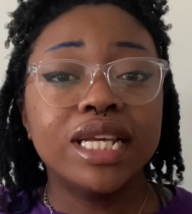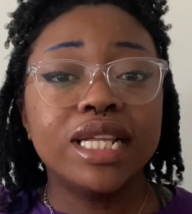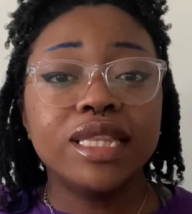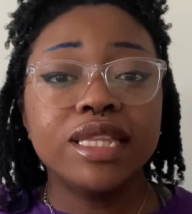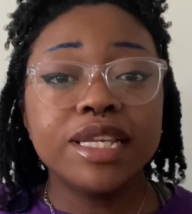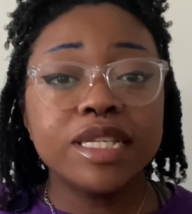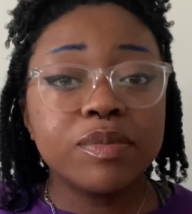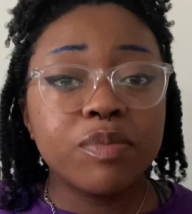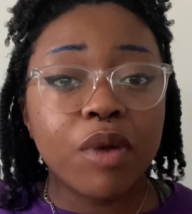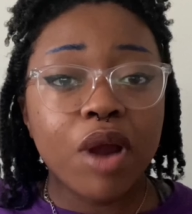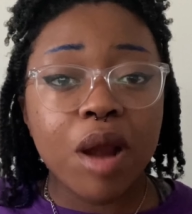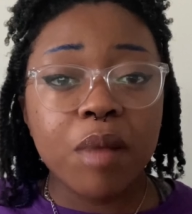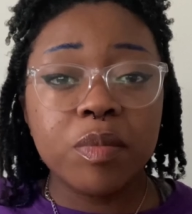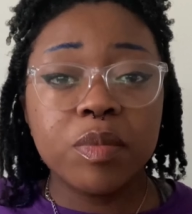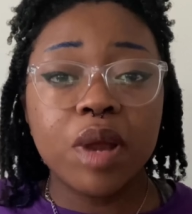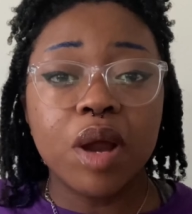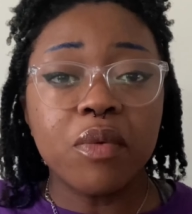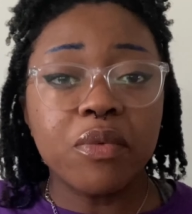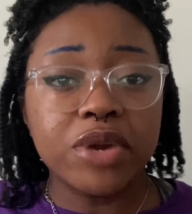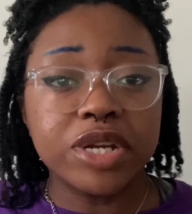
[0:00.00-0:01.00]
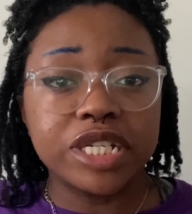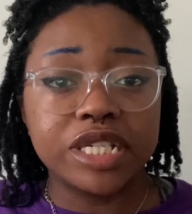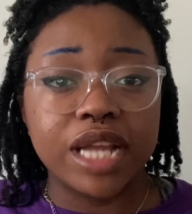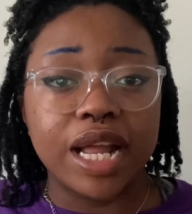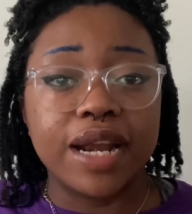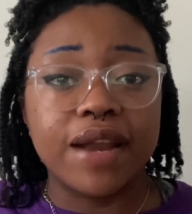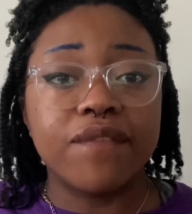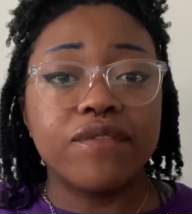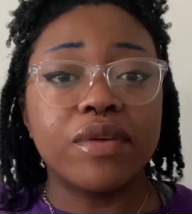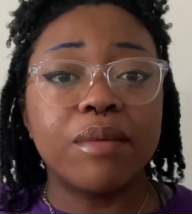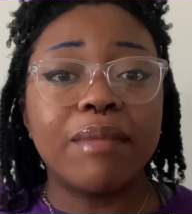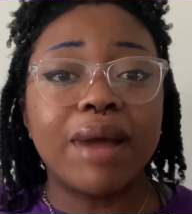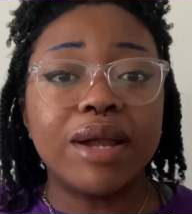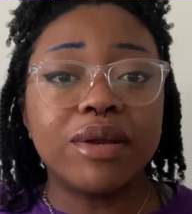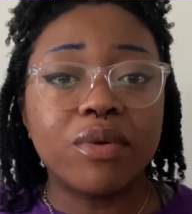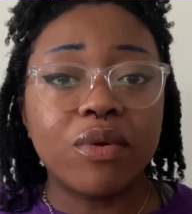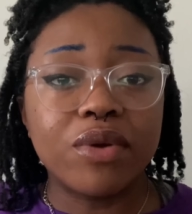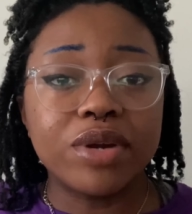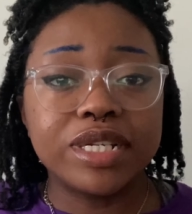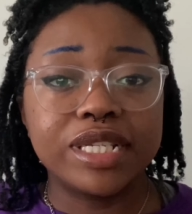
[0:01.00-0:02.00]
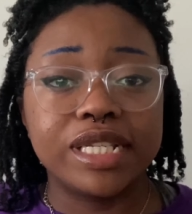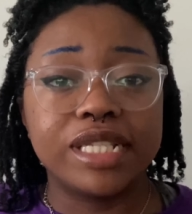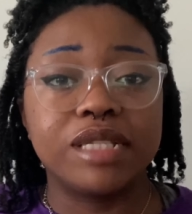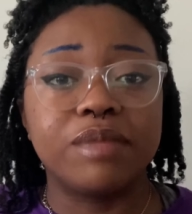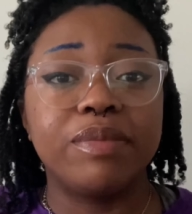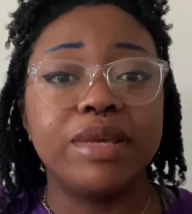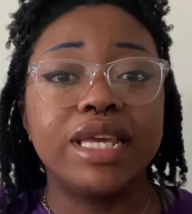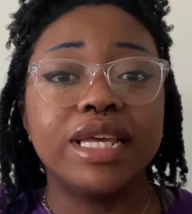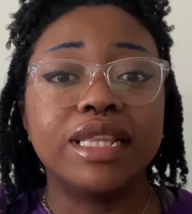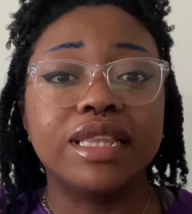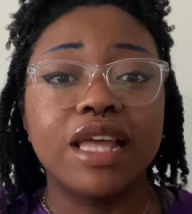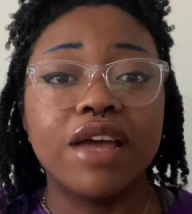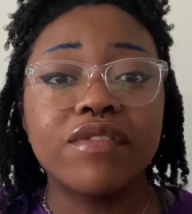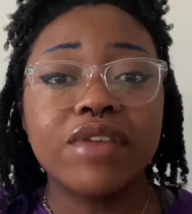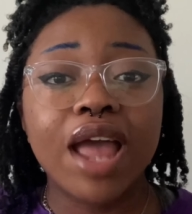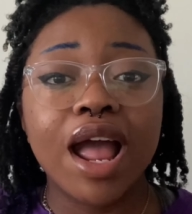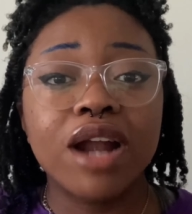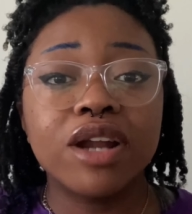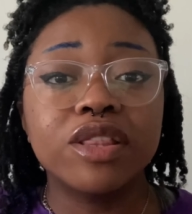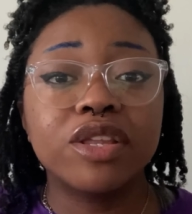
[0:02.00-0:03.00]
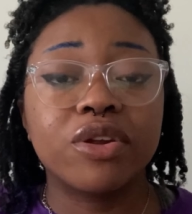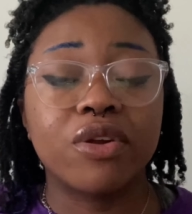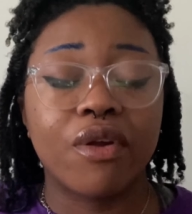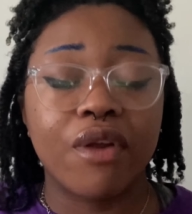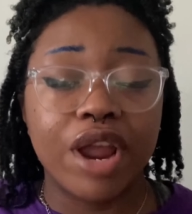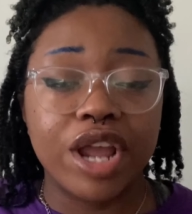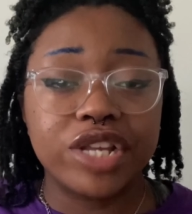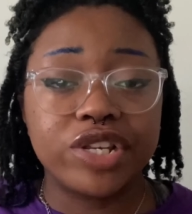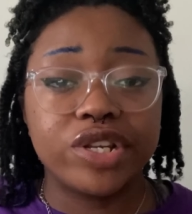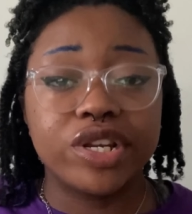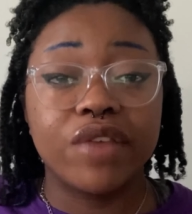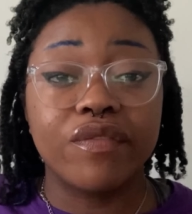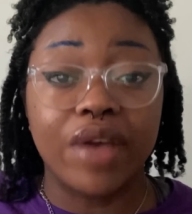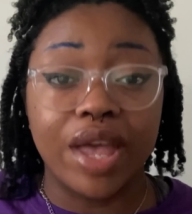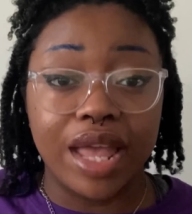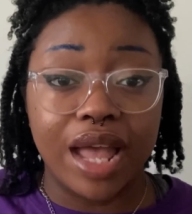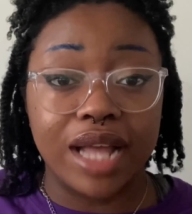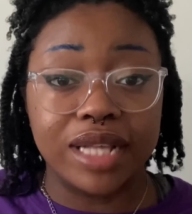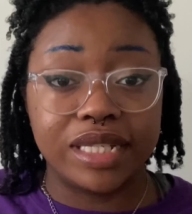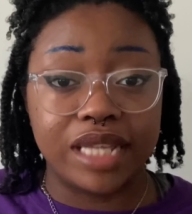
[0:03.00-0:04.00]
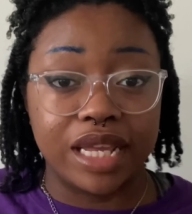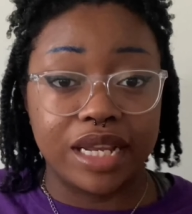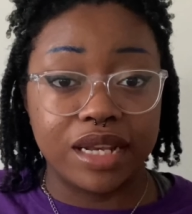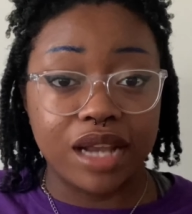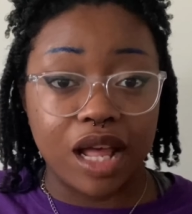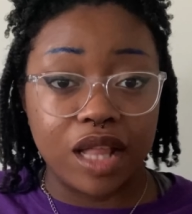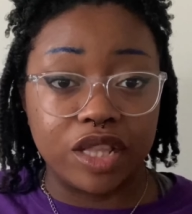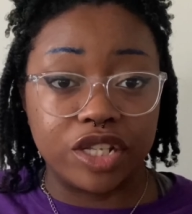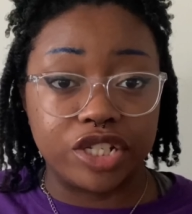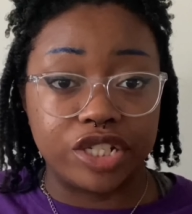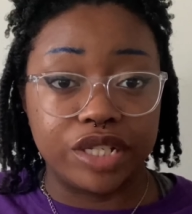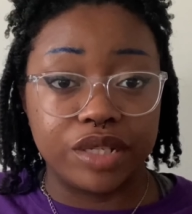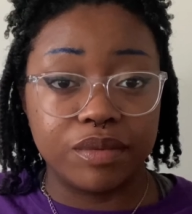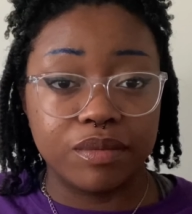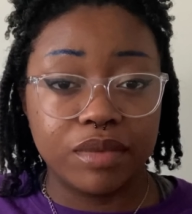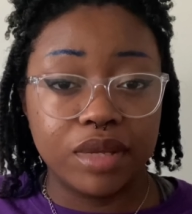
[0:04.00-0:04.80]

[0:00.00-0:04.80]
This problem originated from minorities being left out of the creation of AI technology.